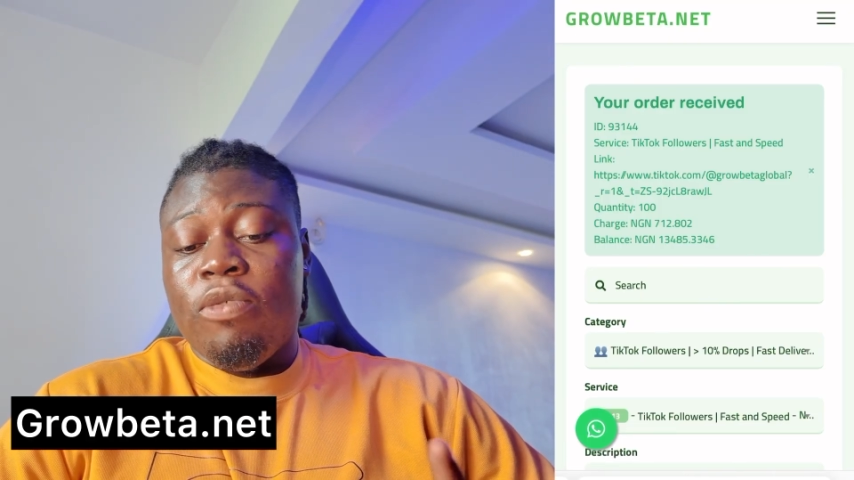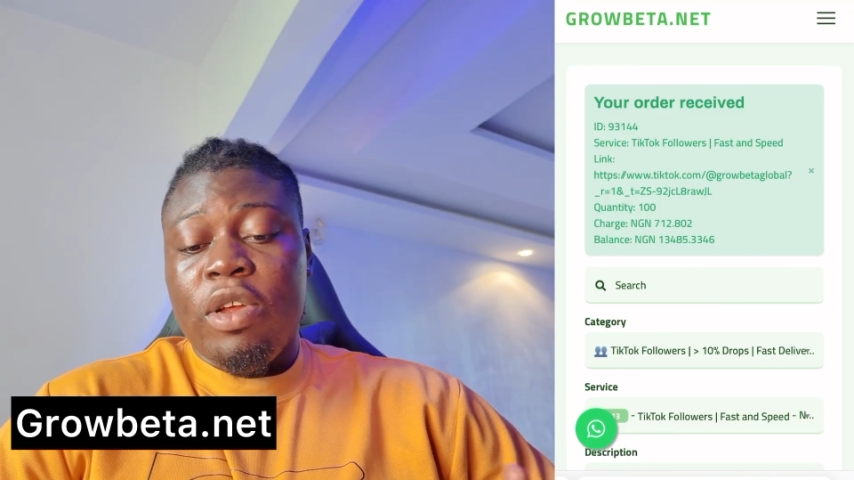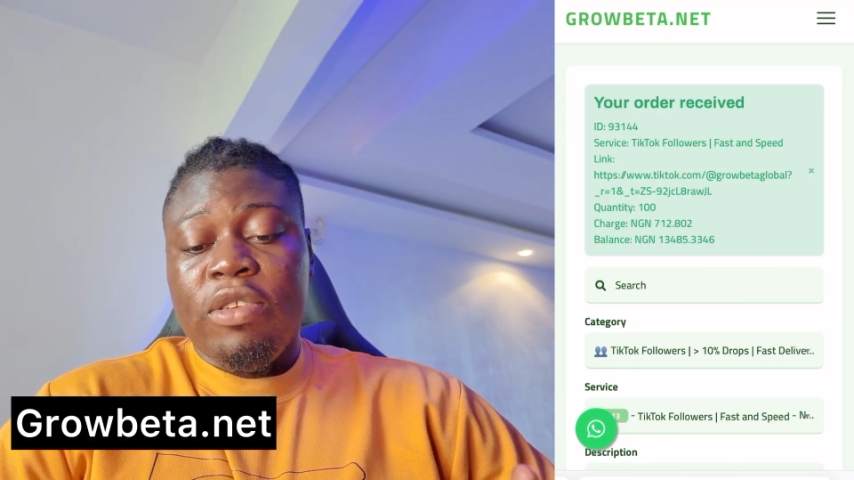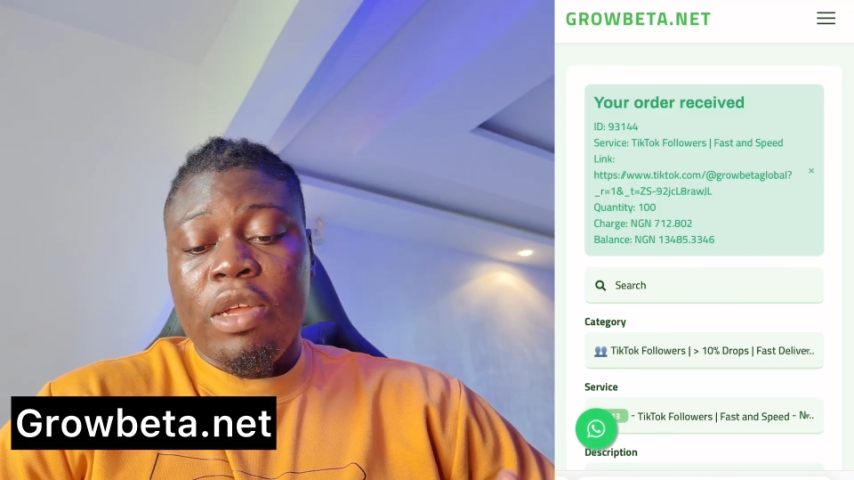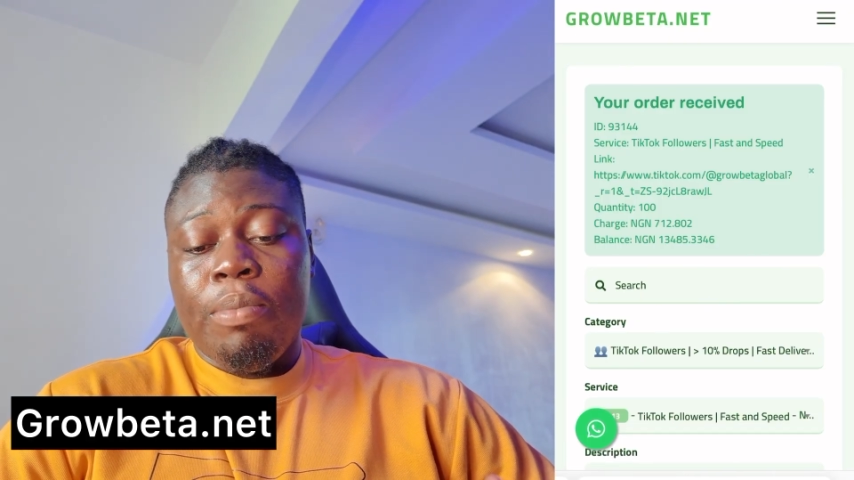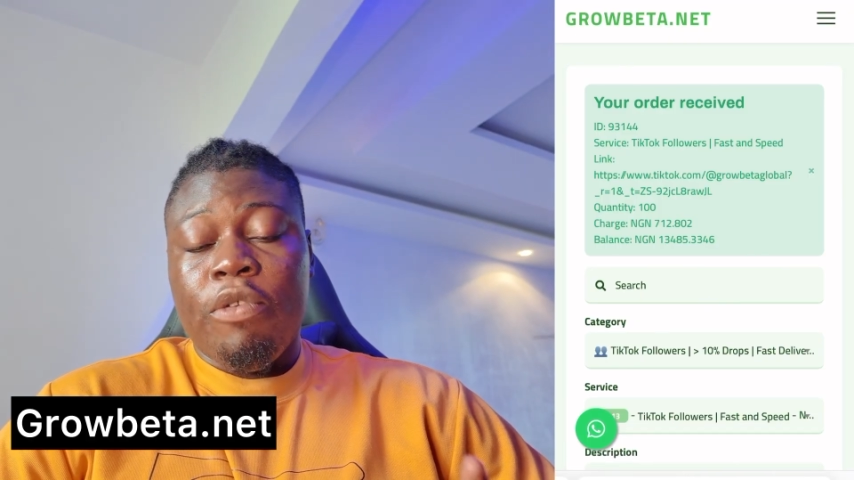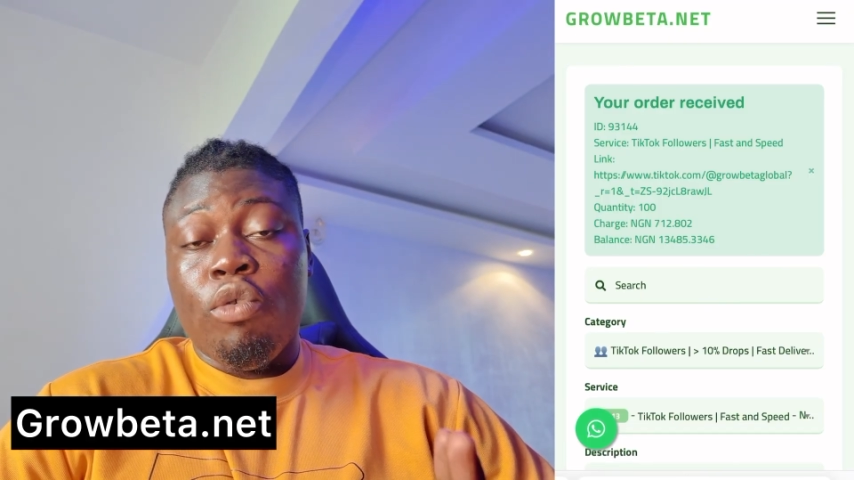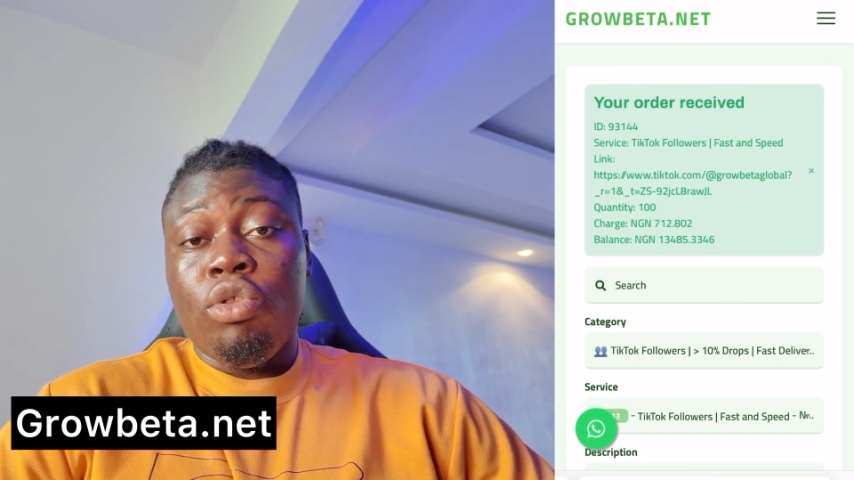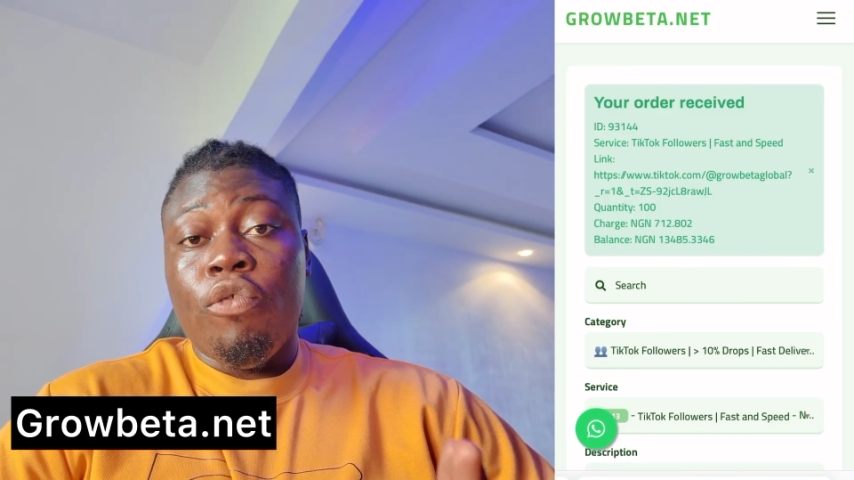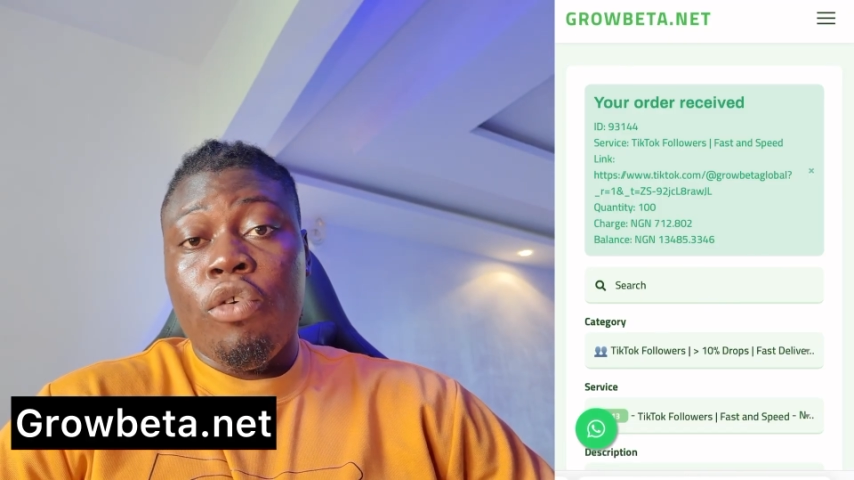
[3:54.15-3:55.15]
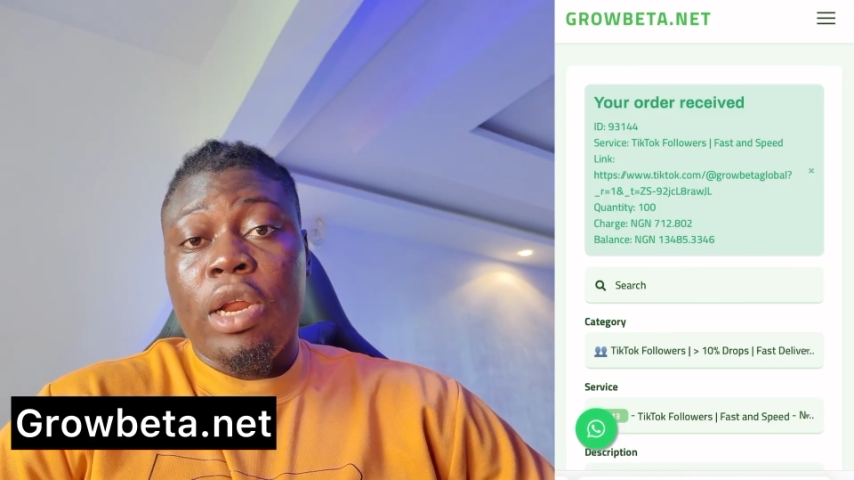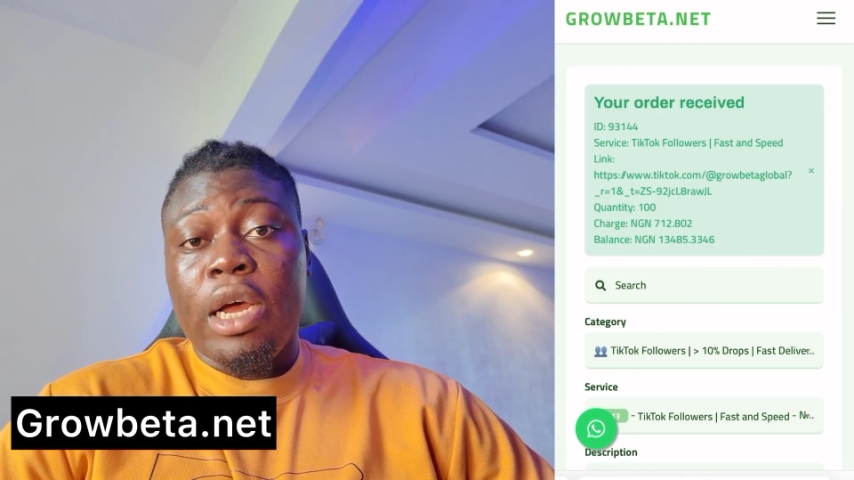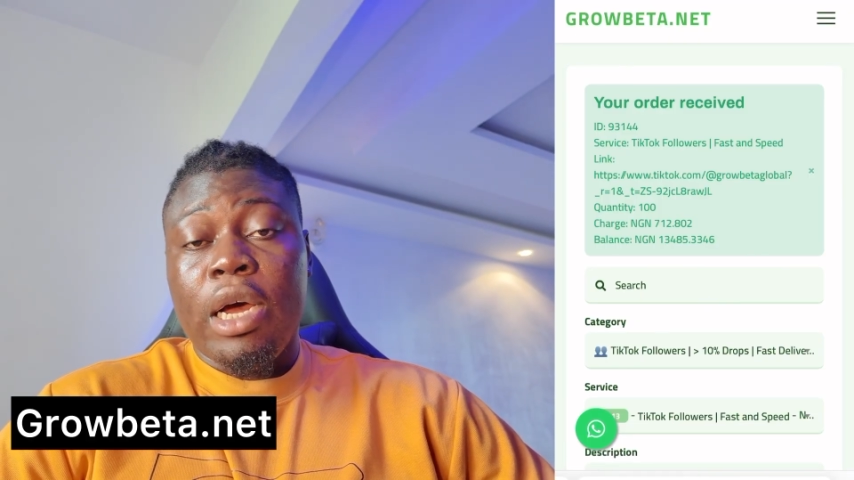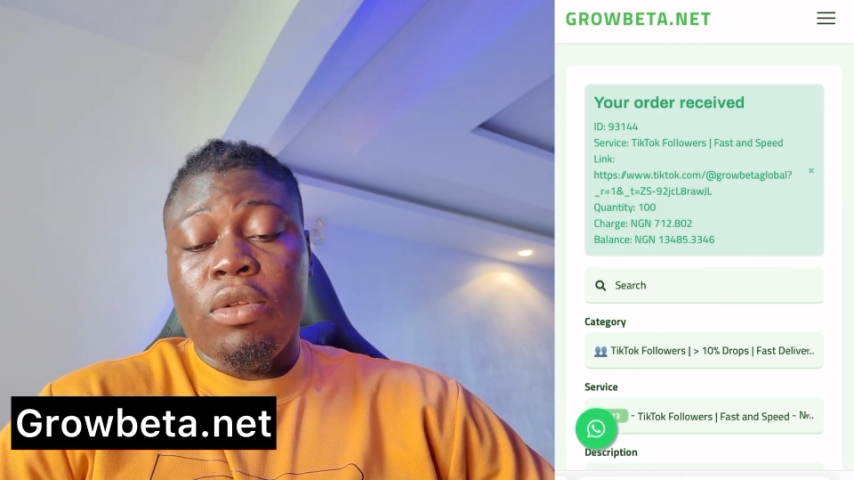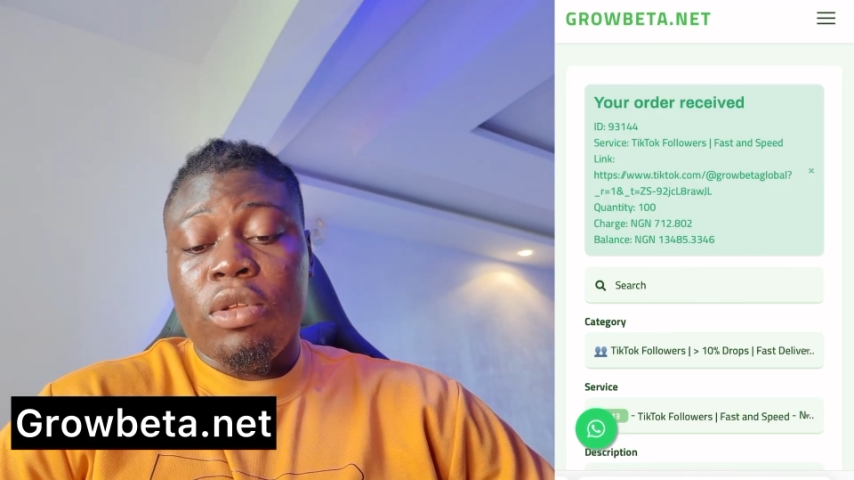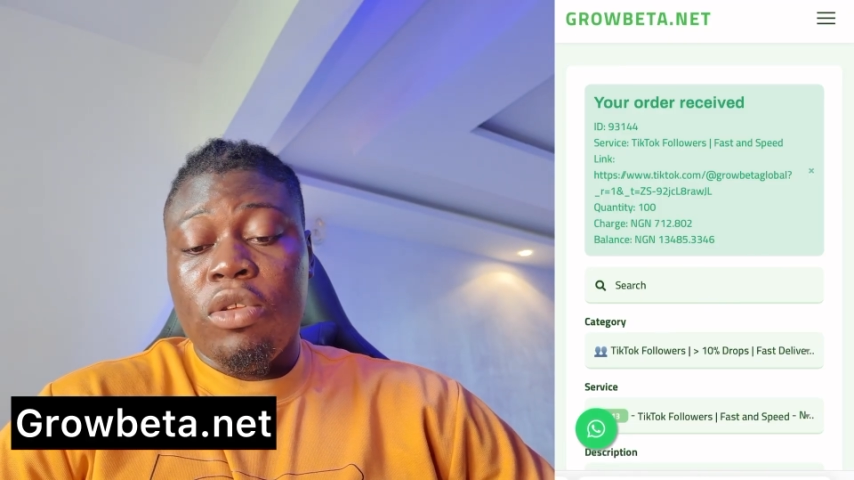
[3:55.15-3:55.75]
Is very simple. If you want to fund account,